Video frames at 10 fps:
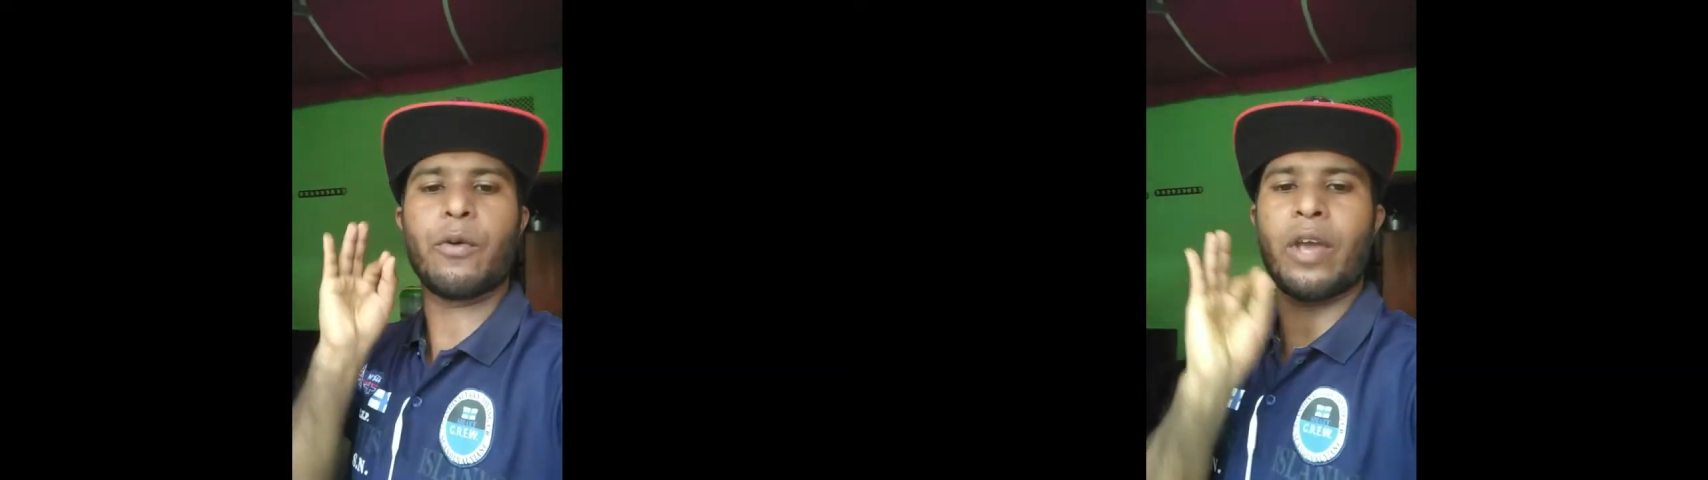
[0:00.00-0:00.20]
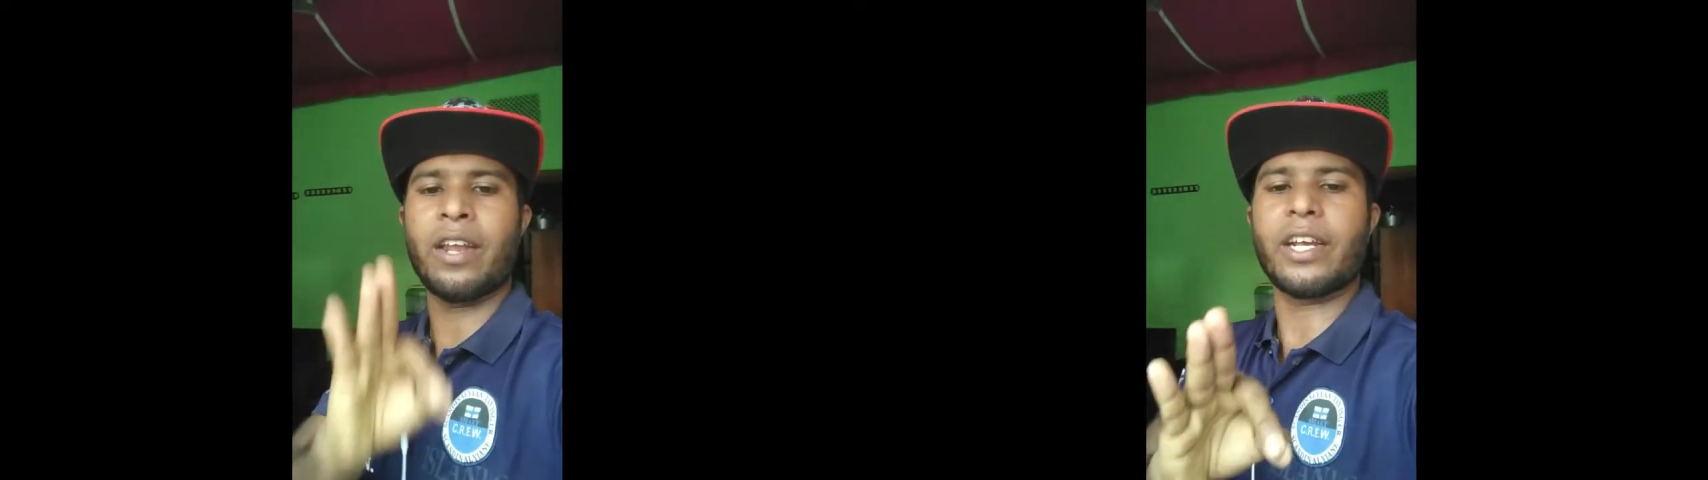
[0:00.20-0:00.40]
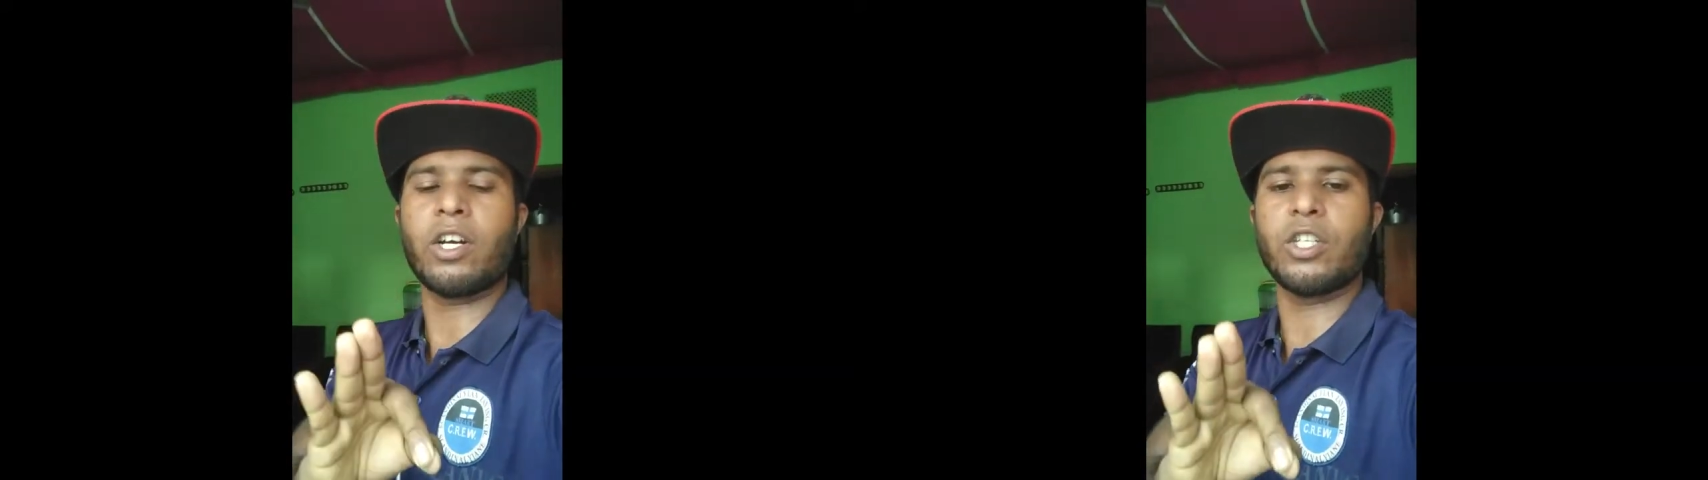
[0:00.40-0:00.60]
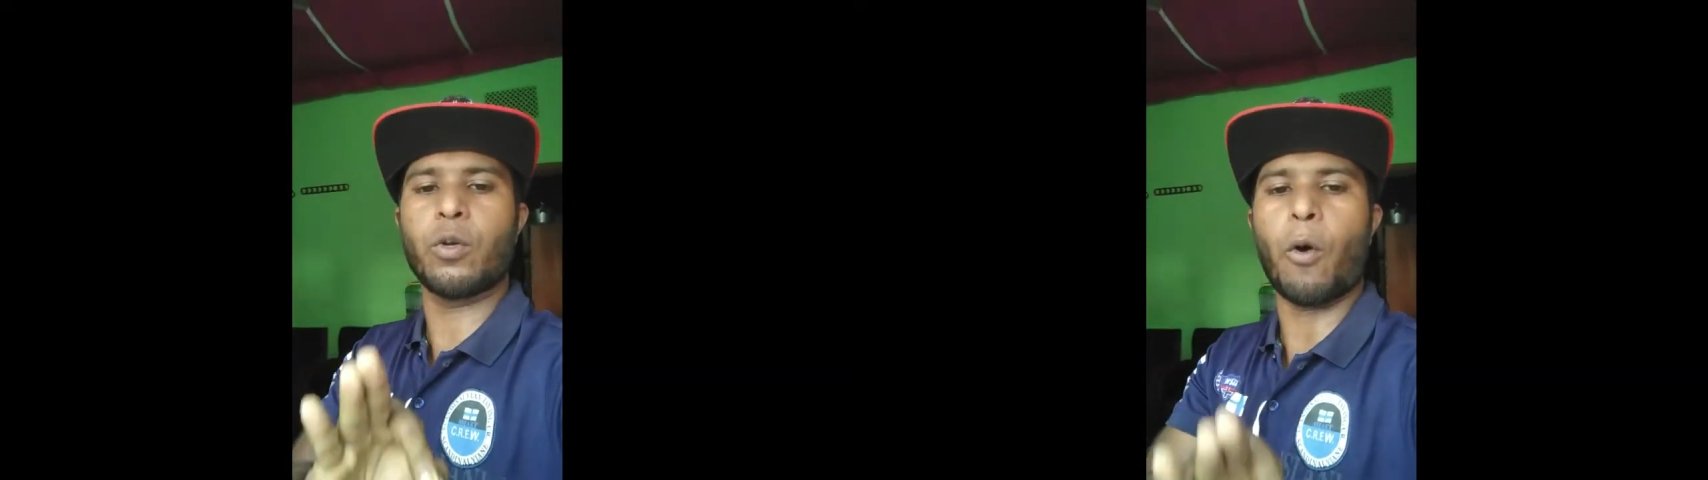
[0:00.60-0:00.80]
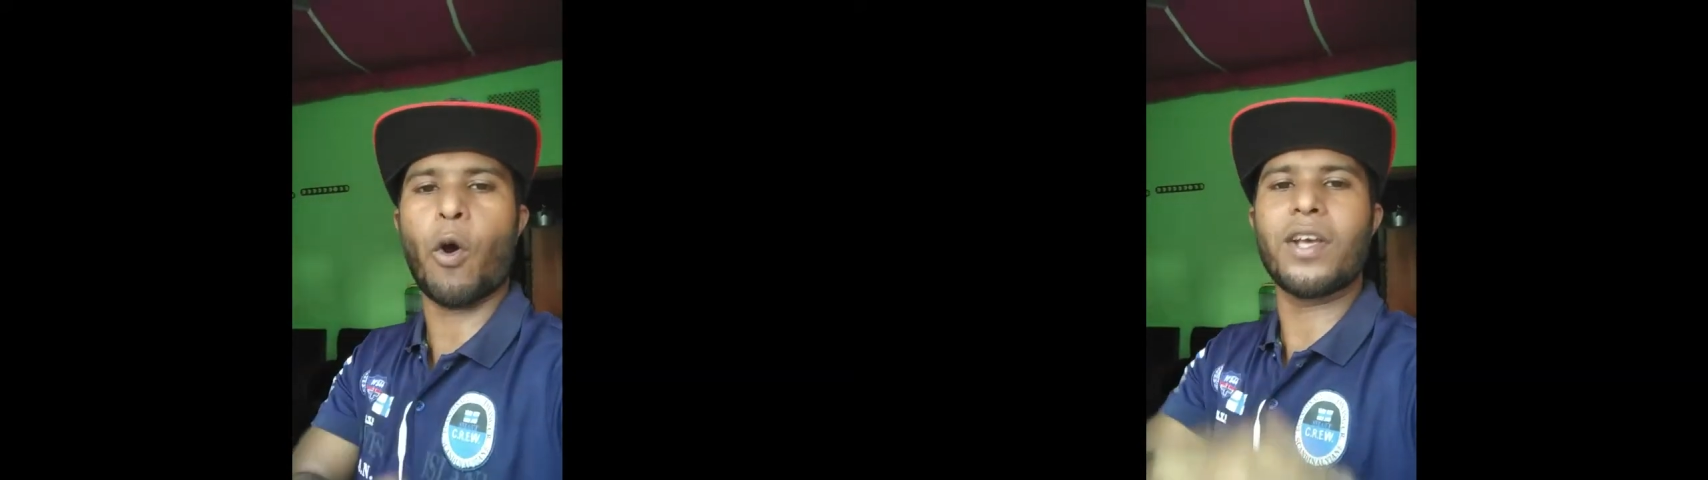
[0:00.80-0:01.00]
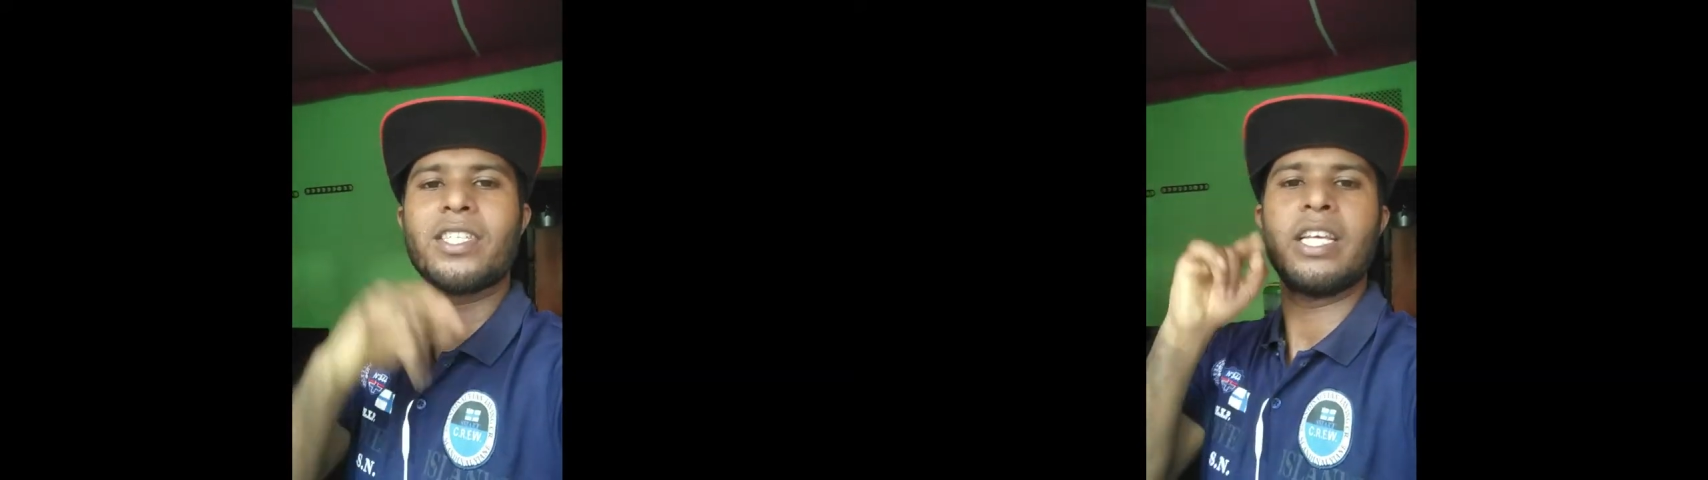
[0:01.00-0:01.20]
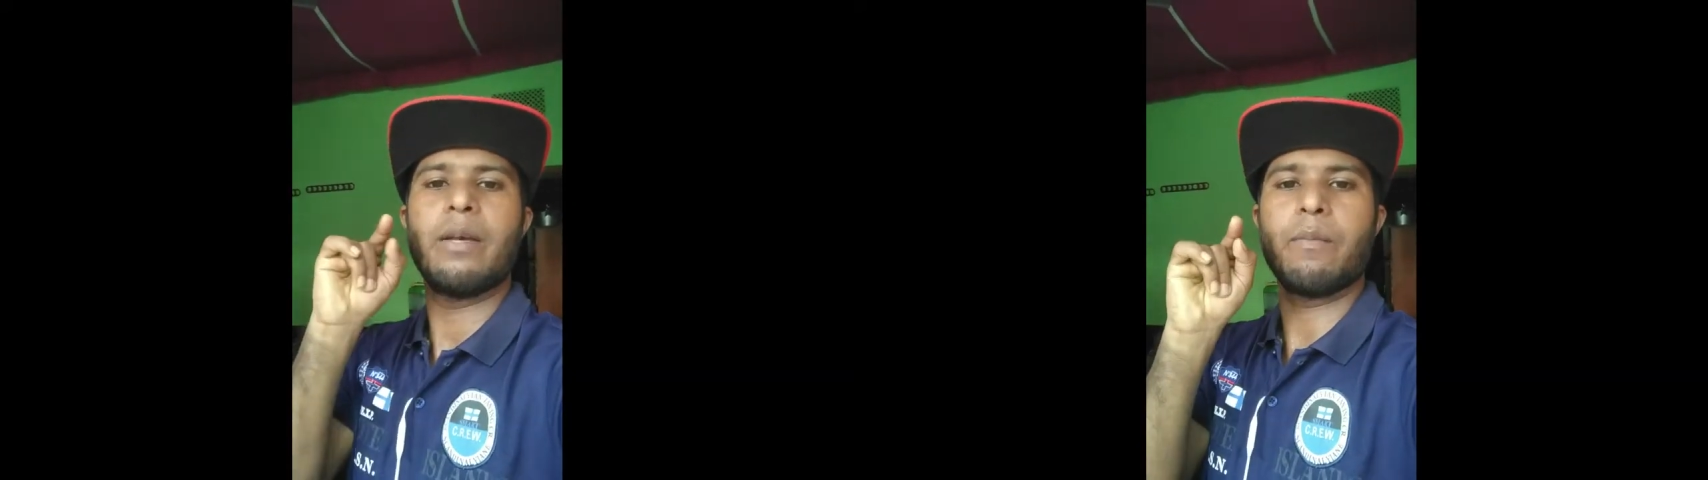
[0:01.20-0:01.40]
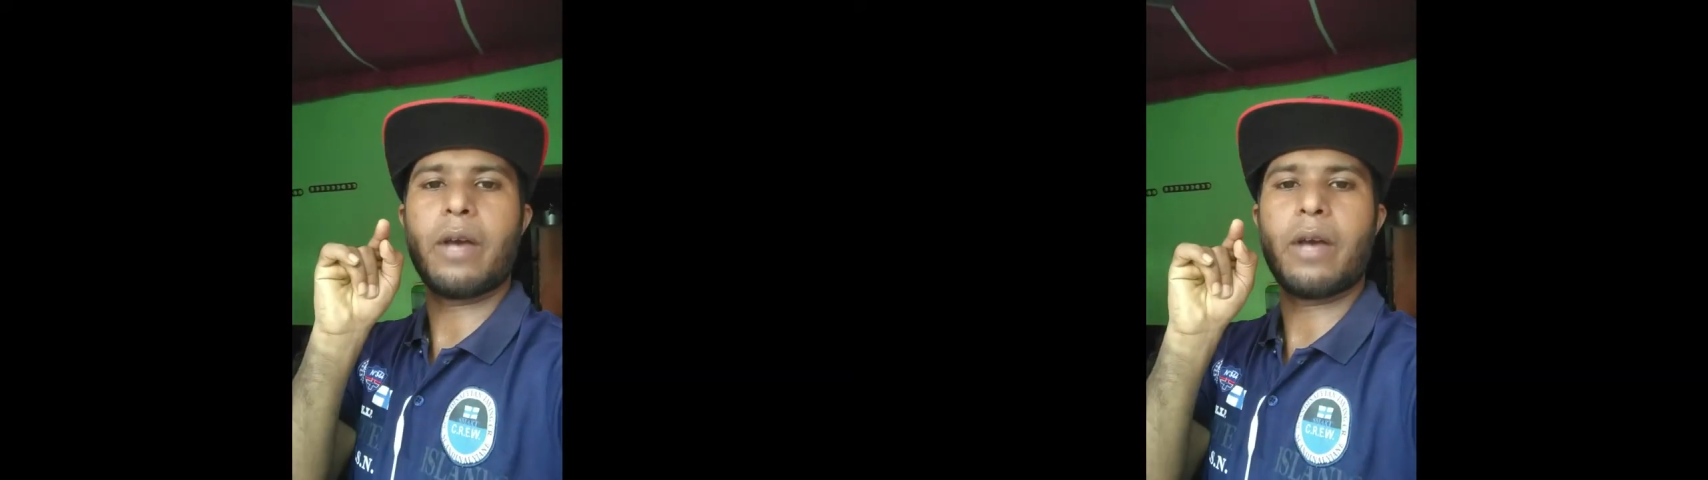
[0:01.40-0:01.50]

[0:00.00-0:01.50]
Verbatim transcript: you can record your voice